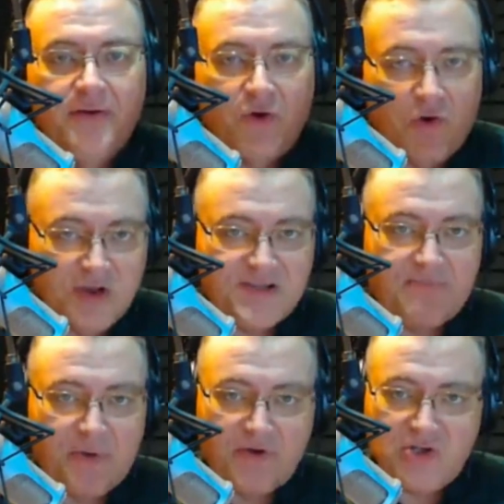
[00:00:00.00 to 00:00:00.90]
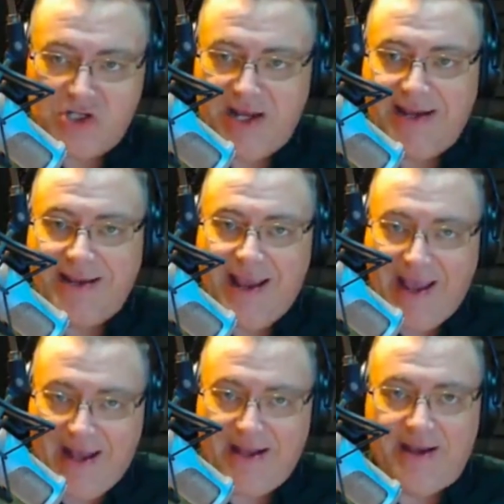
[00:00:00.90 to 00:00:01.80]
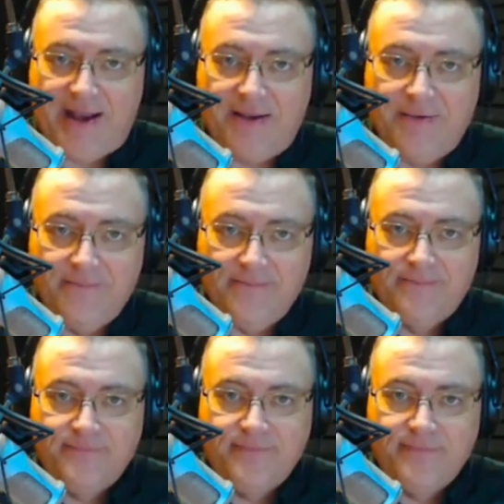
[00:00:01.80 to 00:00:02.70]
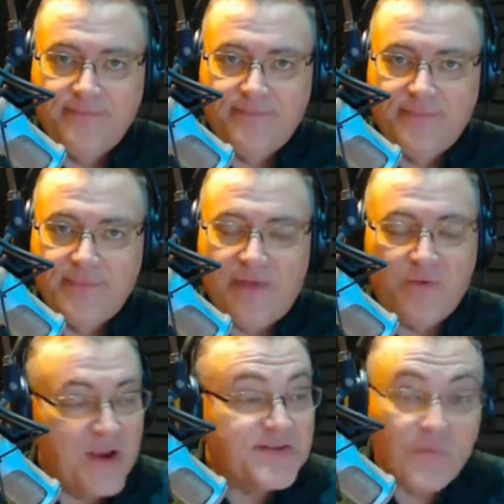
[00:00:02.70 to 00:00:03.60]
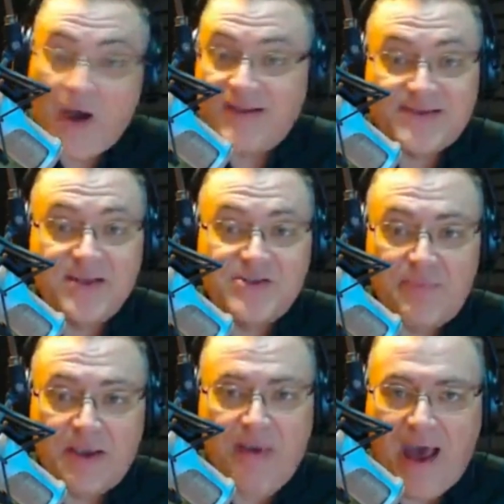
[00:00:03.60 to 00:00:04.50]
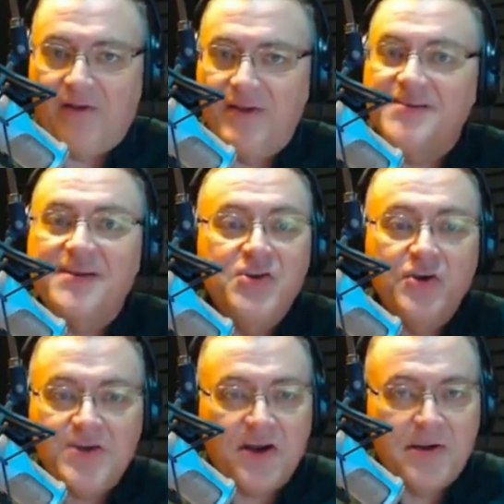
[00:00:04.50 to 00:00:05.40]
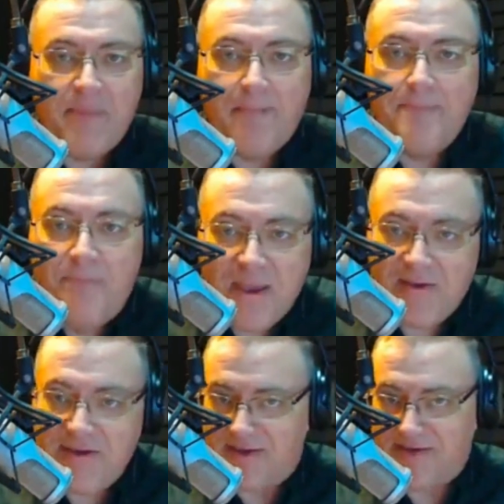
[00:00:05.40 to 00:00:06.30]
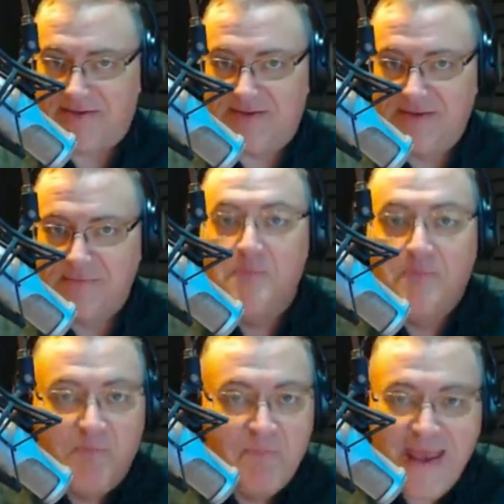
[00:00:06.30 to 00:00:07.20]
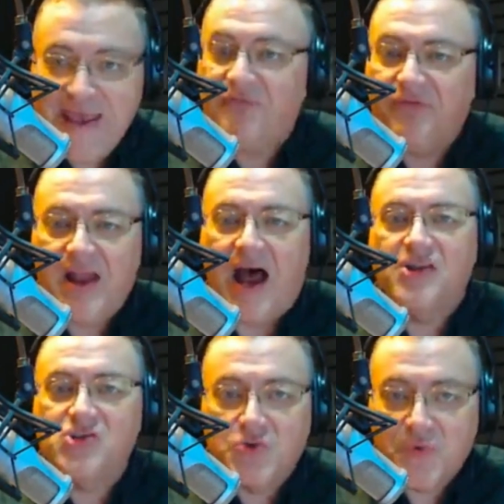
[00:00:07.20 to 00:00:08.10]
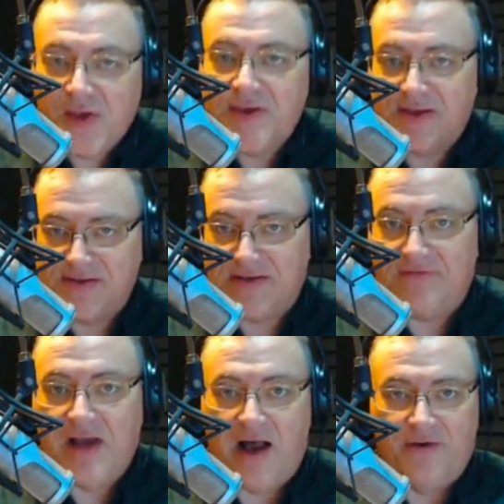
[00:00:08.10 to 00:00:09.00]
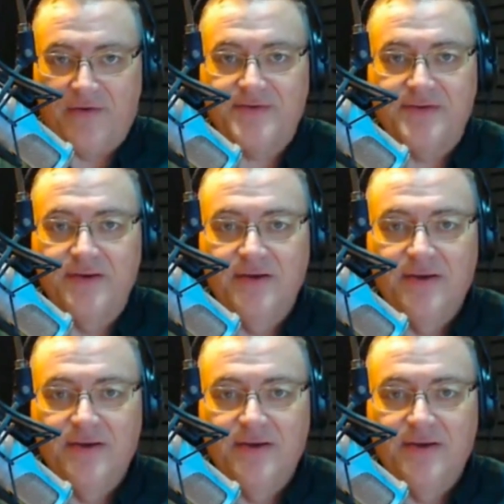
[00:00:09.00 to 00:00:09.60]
CRISPR gene editing. And the reason why it's such a big battle is you're talking about billions, if not trillions of dollars